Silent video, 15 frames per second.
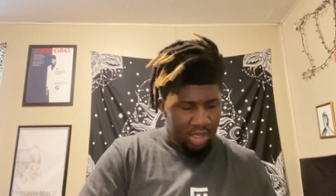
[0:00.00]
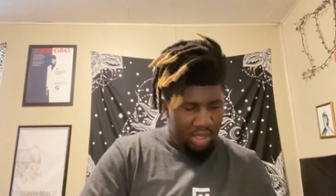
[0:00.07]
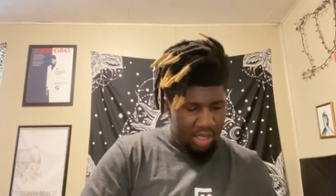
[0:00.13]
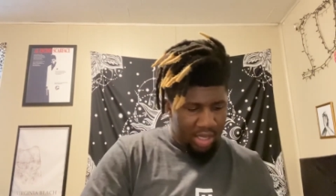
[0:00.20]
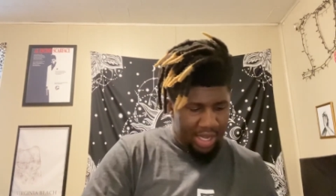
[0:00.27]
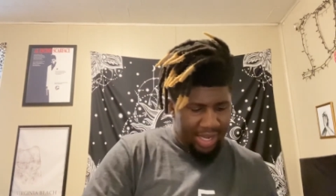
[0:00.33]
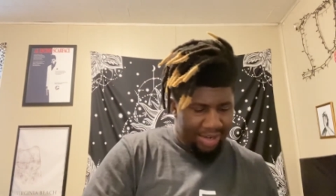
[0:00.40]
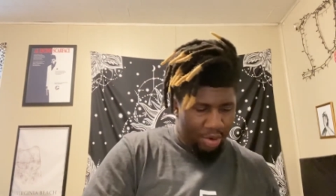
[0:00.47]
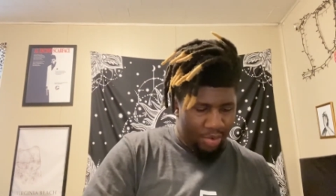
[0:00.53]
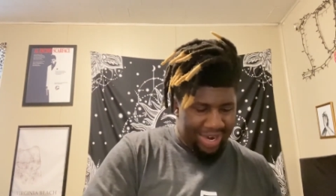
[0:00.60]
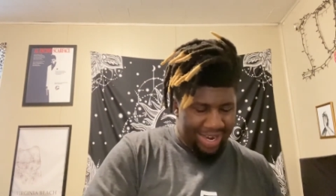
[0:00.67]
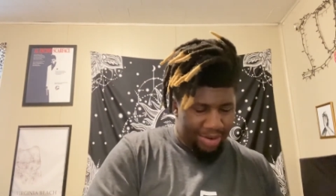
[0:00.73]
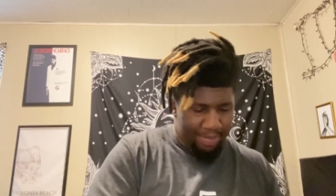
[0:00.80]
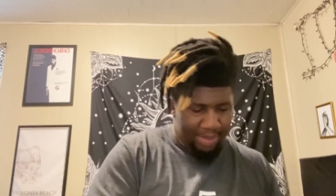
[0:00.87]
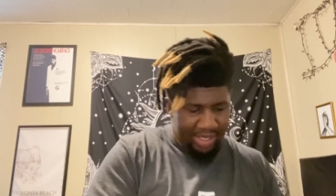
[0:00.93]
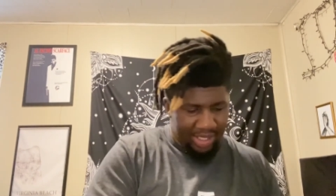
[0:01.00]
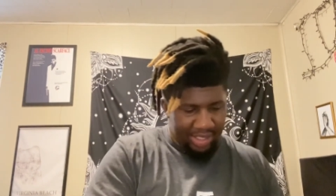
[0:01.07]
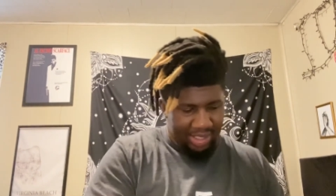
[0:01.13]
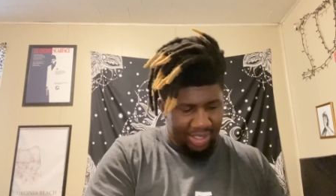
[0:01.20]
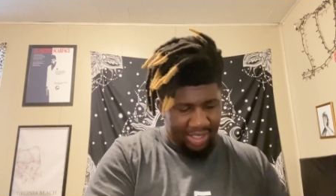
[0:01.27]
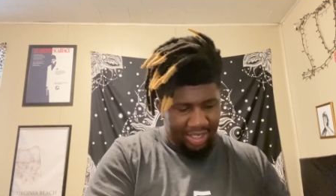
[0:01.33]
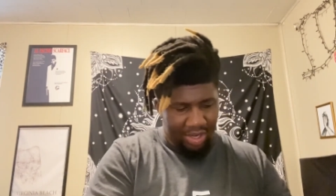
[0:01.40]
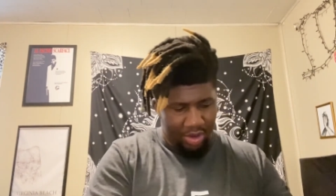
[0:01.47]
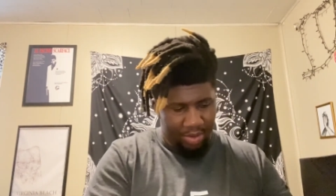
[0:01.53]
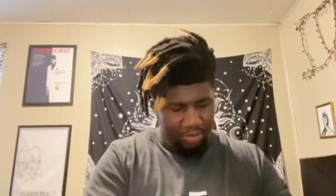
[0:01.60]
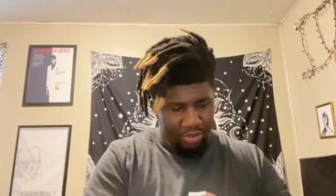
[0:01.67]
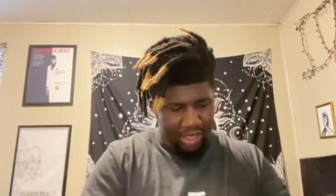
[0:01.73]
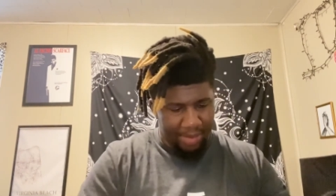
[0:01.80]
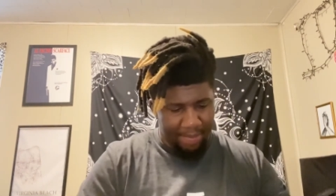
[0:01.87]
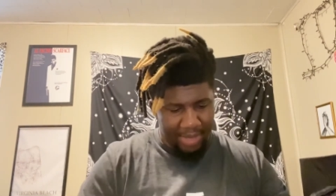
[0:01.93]
I go out, but it's, you know, I'm
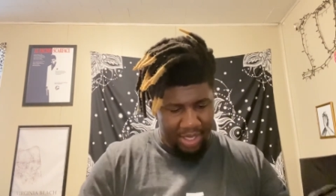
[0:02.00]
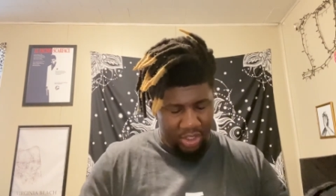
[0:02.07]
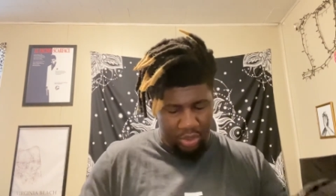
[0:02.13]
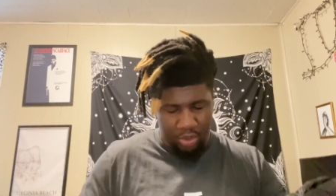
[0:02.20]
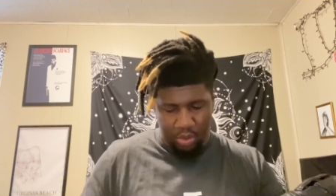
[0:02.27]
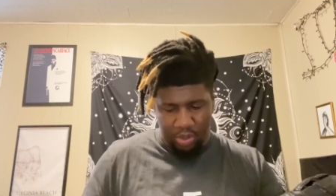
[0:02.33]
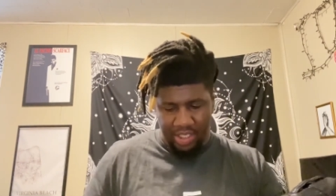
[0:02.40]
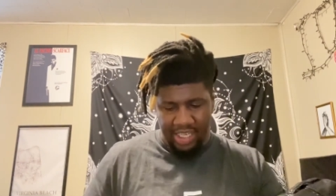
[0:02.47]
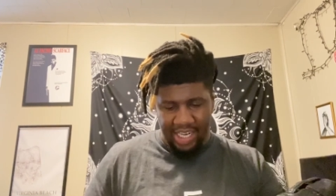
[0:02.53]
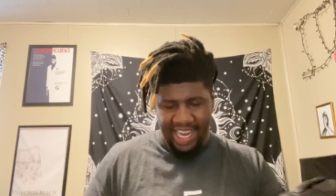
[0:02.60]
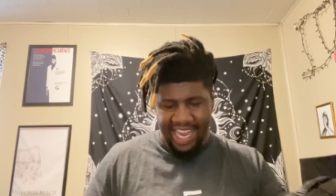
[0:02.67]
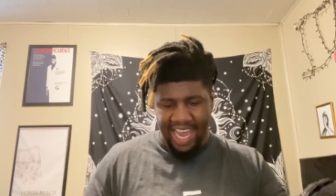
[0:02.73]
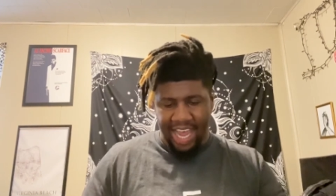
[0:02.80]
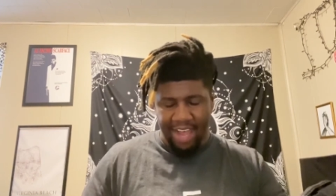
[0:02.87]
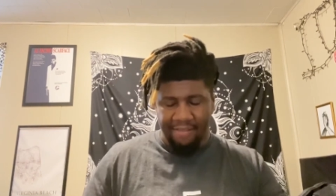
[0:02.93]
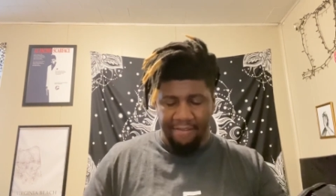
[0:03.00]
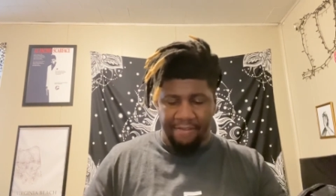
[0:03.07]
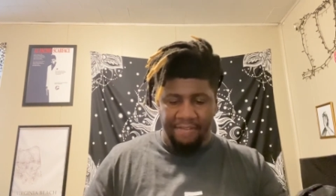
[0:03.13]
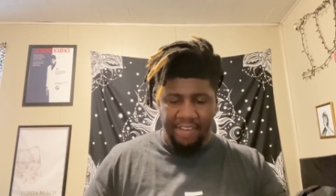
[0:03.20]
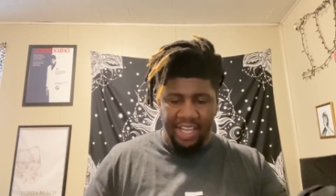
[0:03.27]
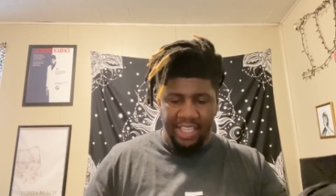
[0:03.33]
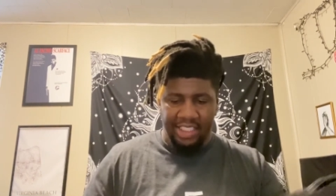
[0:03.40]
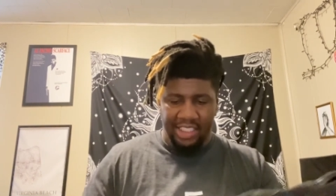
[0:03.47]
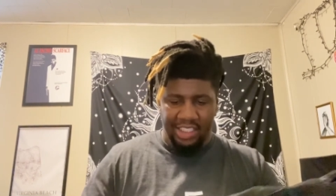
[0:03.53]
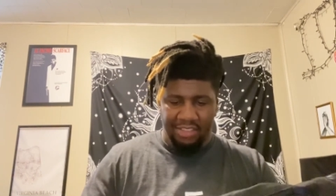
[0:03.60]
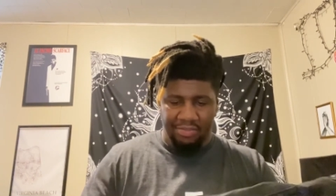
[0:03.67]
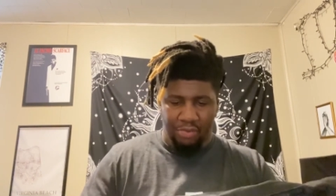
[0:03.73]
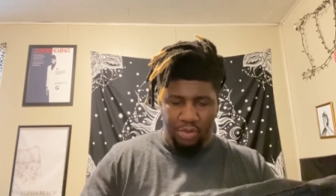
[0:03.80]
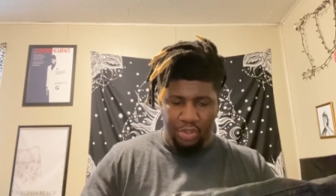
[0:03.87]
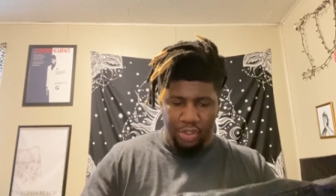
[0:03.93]
trying to make sure that I have fits
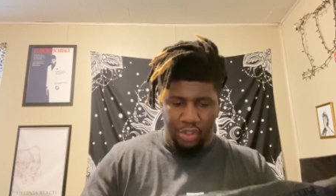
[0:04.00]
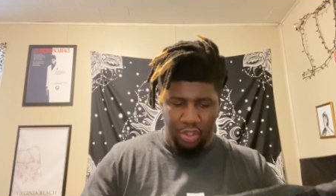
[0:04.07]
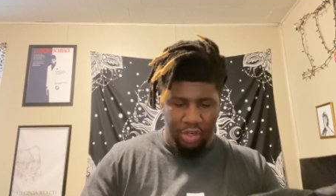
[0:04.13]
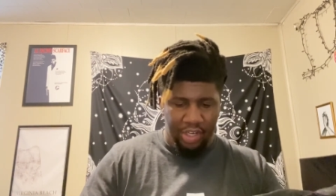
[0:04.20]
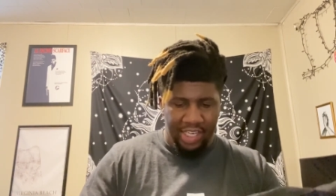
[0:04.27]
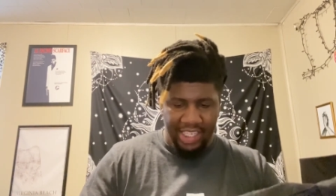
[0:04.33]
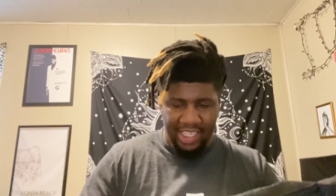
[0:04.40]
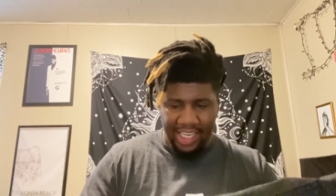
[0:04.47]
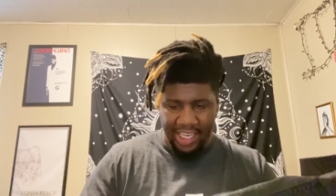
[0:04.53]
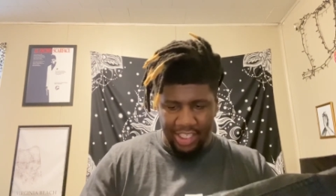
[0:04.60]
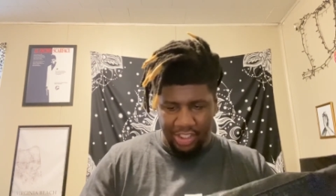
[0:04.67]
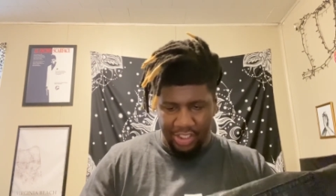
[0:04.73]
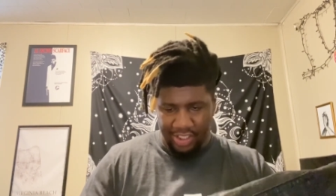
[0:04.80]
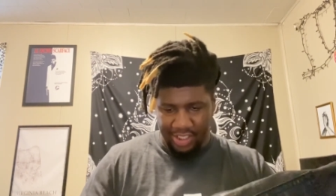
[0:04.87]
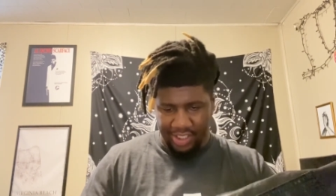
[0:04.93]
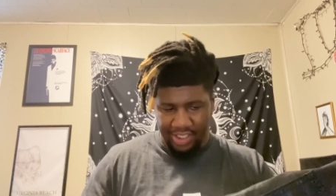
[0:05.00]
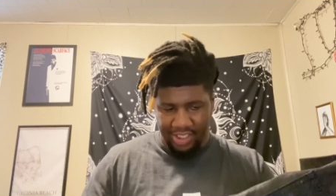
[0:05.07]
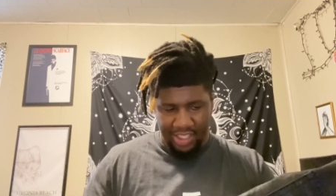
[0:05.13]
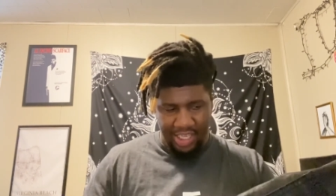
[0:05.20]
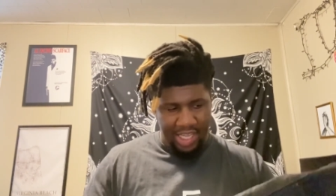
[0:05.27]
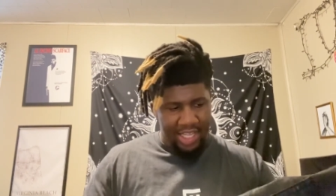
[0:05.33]
for certain occasions,